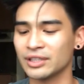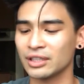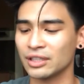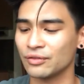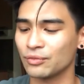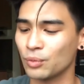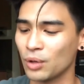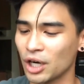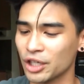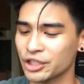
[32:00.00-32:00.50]

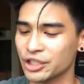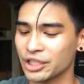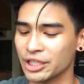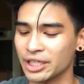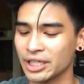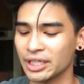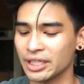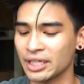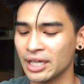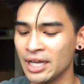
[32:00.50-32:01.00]
definitely love
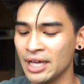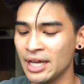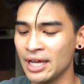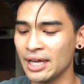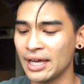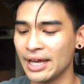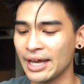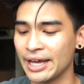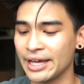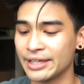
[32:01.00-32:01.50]
watching it,
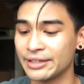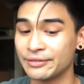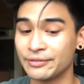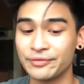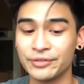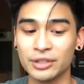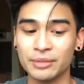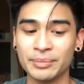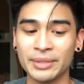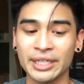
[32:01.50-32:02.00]

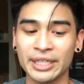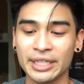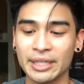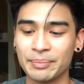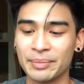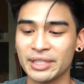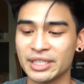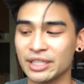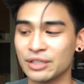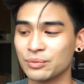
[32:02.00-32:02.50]
and filming
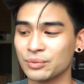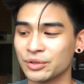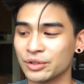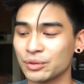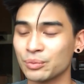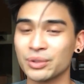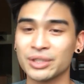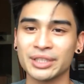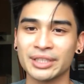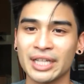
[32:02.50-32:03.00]
it and making
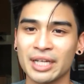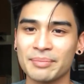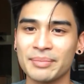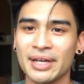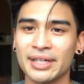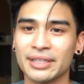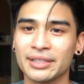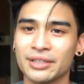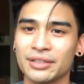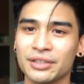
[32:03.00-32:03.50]
one wasn't
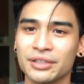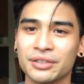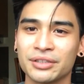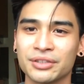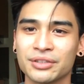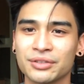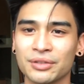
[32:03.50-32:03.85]
that bad at all.